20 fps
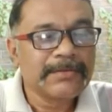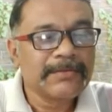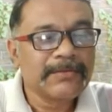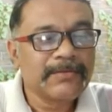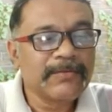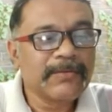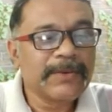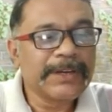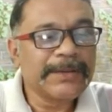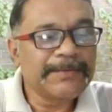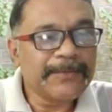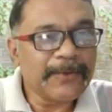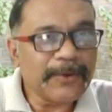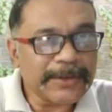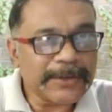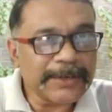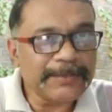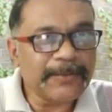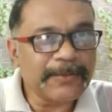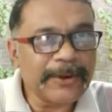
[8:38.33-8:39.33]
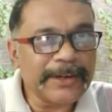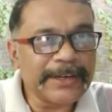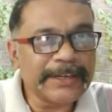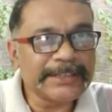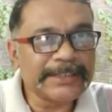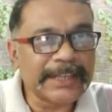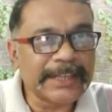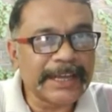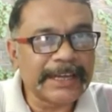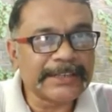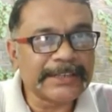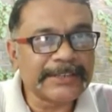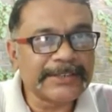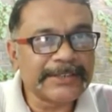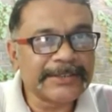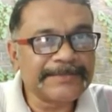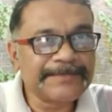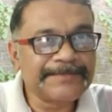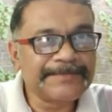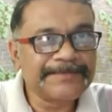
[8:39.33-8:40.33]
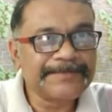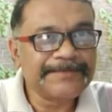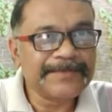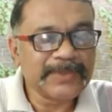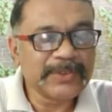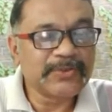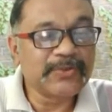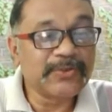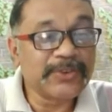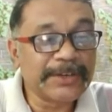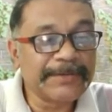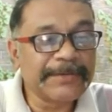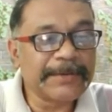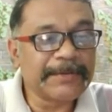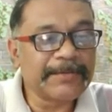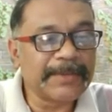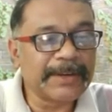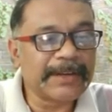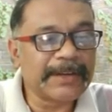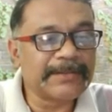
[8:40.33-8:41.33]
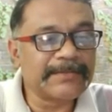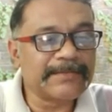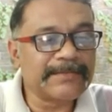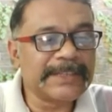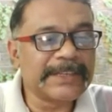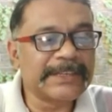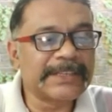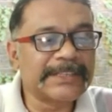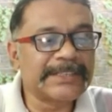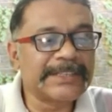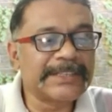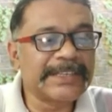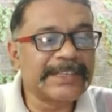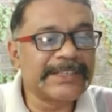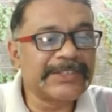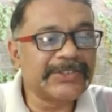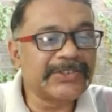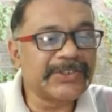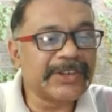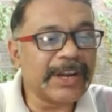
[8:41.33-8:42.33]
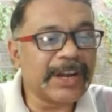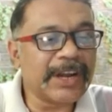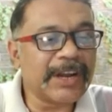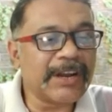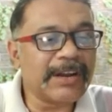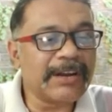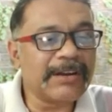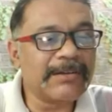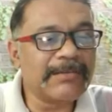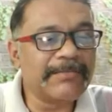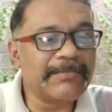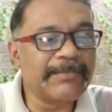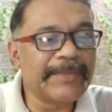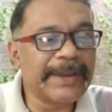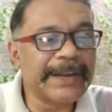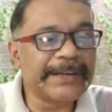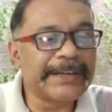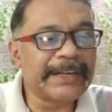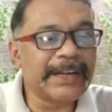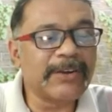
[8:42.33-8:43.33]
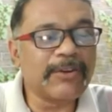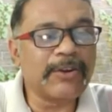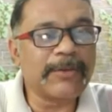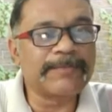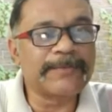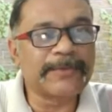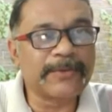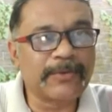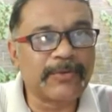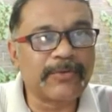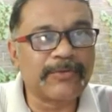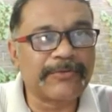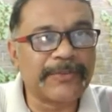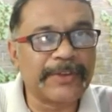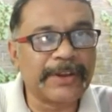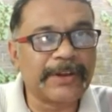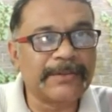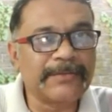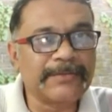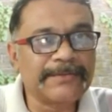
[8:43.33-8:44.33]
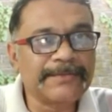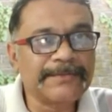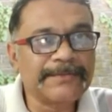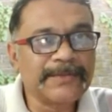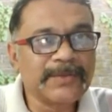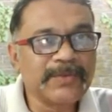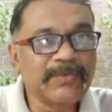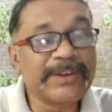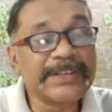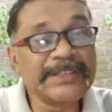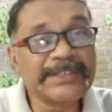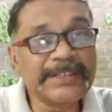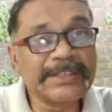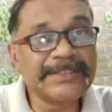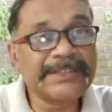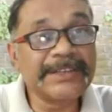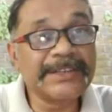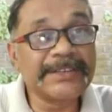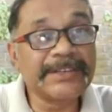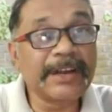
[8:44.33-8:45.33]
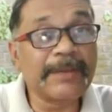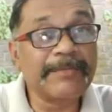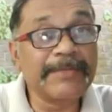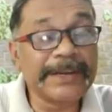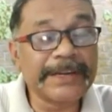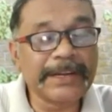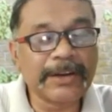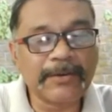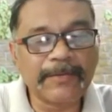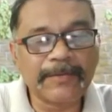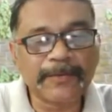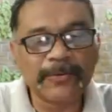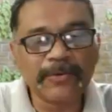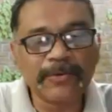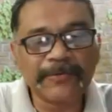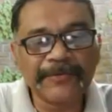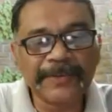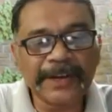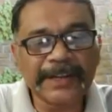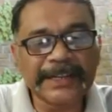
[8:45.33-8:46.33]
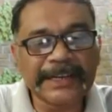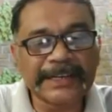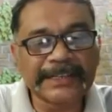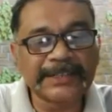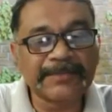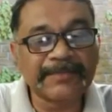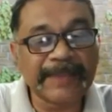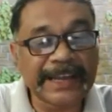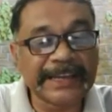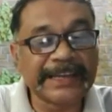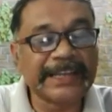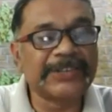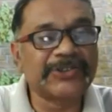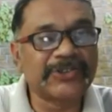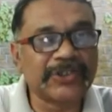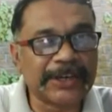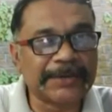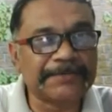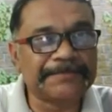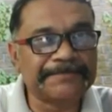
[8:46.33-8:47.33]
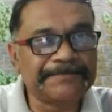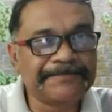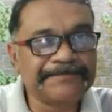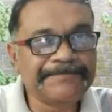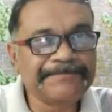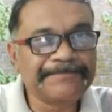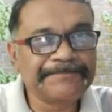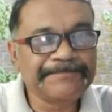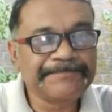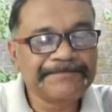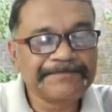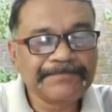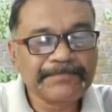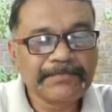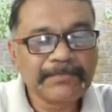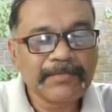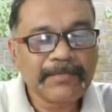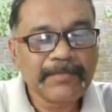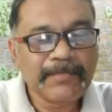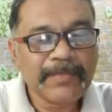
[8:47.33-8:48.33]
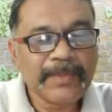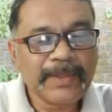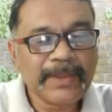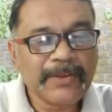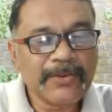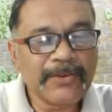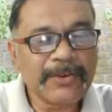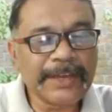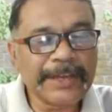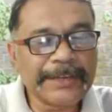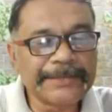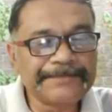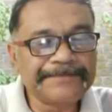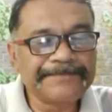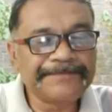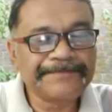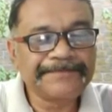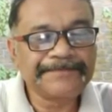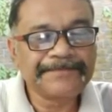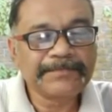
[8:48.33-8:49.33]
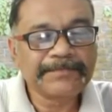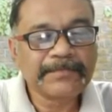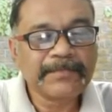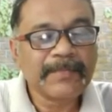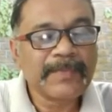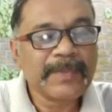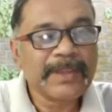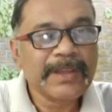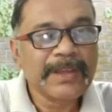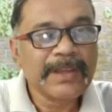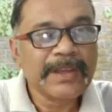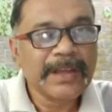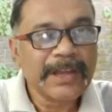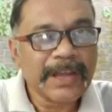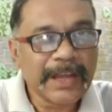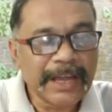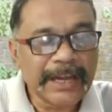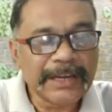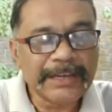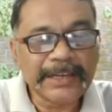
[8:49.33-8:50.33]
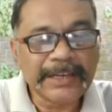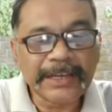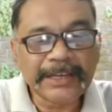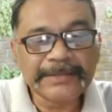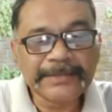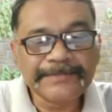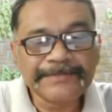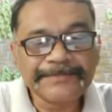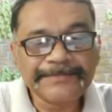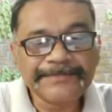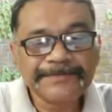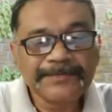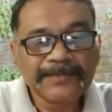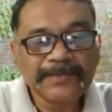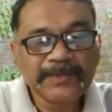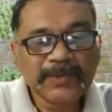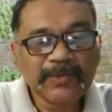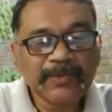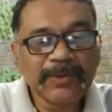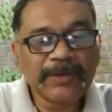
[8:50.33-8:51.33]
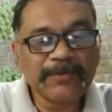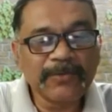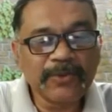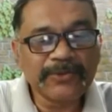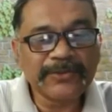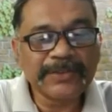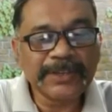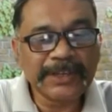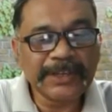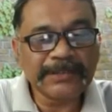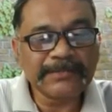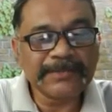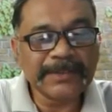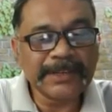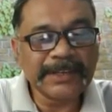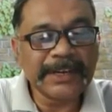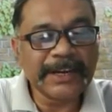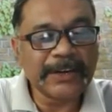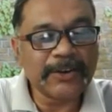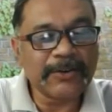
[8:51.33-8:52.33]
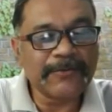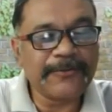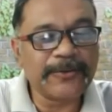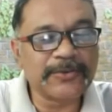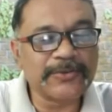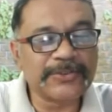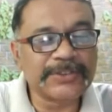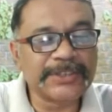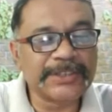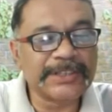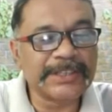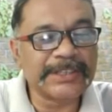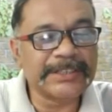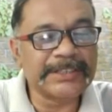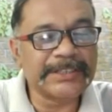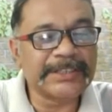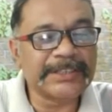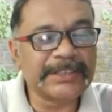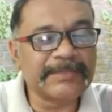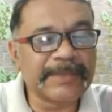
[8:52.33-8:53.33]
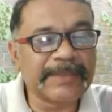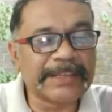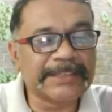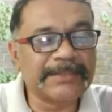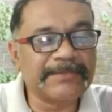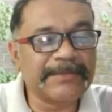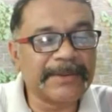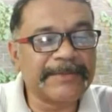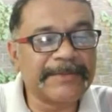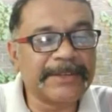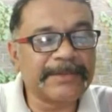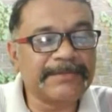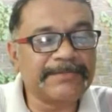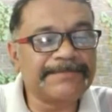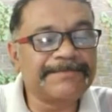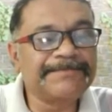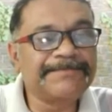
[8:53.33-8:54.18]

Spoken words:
One important point is that you should remember that the central metal of chlorophyll, what is the central metal of chlorophyll? That is magnesium. Okay. And one more thing, rate of photosynthesis is maximum in